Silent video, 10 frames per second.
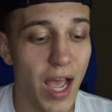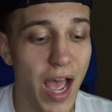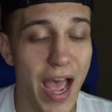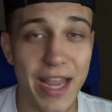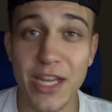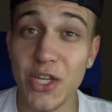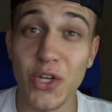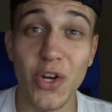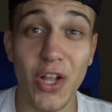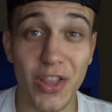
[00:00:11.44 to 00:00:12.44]
I
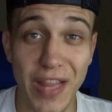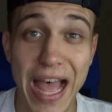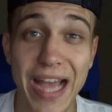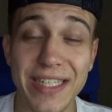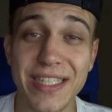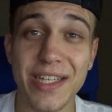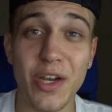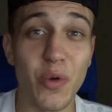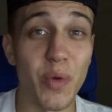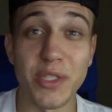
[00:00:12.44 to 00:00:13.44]
hear a lot
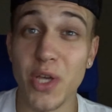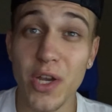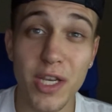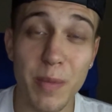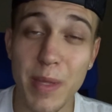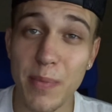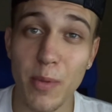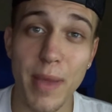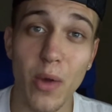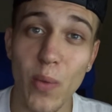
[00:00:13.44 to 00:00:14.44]
uh, when talking to people
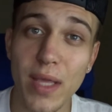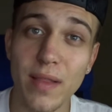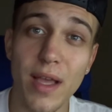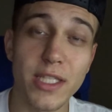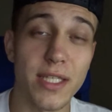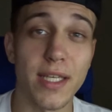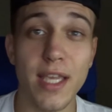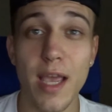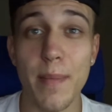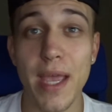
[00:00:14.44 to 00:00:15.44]
about weight loss, like,
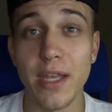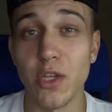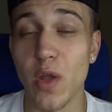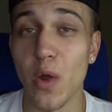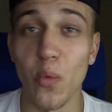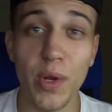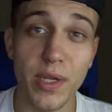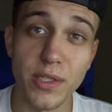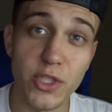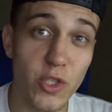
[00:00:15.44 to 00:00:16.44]
yeah man, you know, we're
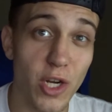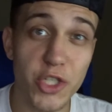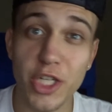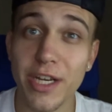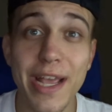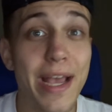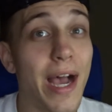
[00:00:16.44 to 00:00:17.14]
construction,